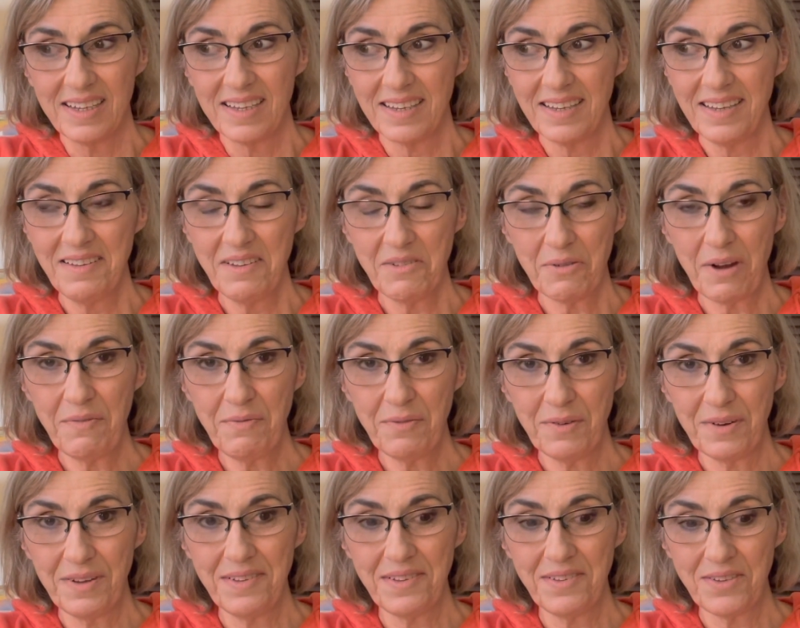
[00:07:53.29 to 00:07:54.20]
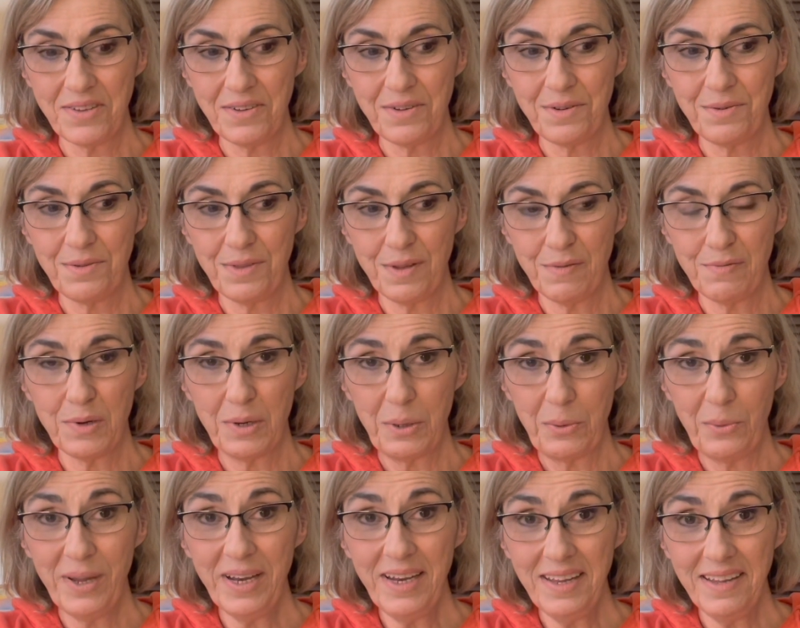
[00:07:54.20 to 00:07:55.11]
is a reference to the 4
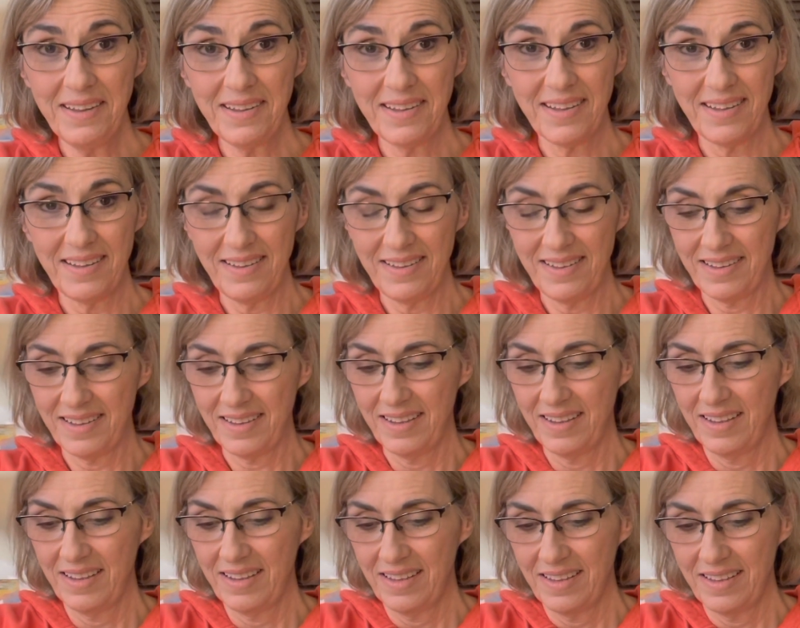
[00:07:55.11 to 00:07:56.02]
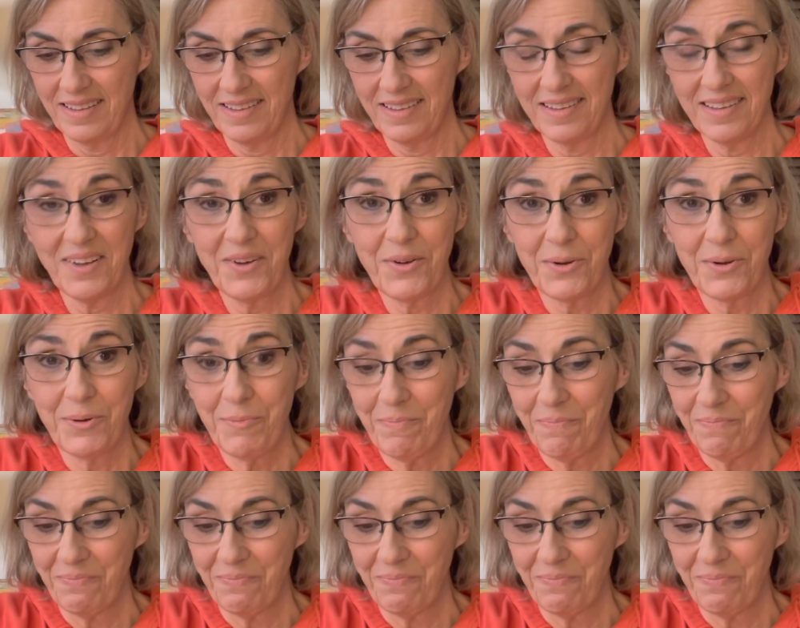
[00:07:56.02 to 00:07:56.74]
witnesses. So